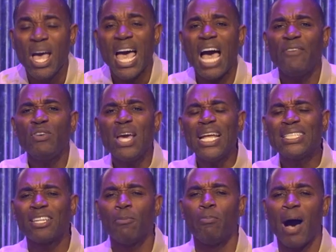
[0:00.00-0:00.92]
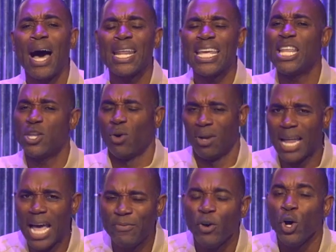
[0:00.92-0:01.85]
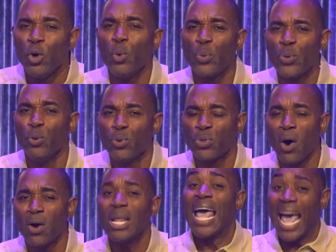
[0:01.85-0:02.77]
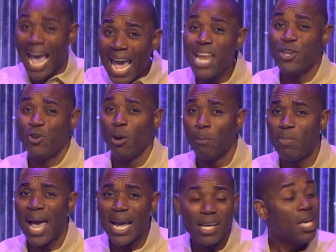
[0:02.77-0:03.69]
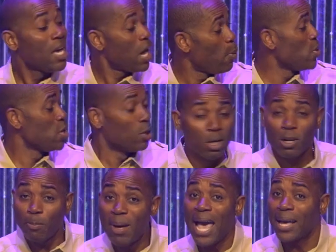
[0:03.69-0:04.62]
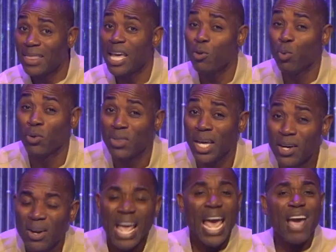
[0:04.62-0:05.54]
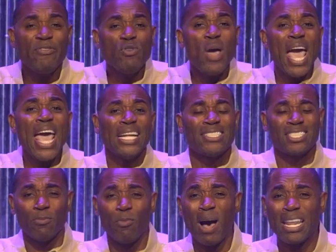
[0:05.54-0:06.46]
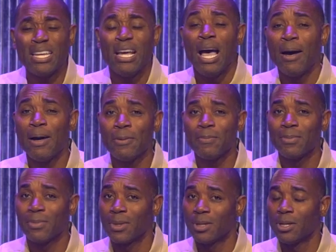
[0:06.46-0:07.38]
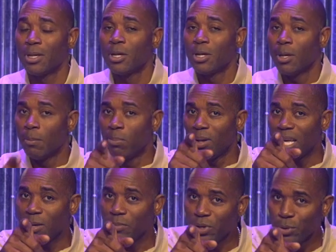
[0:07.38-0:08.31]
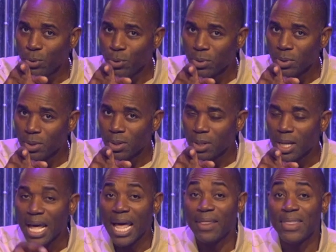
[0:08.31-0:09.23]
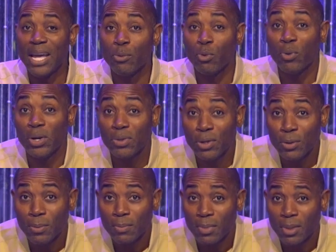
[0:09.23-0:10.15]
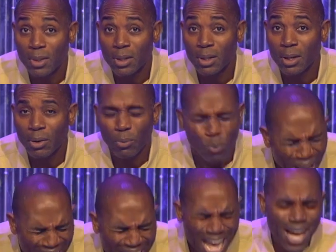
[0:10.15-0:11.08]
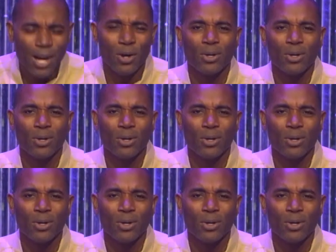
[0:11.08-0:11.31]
Have you had somebody in your life who you thought had your back, and when you look back, they weren't there? Have you had somebody blame you and they were with you? Wow!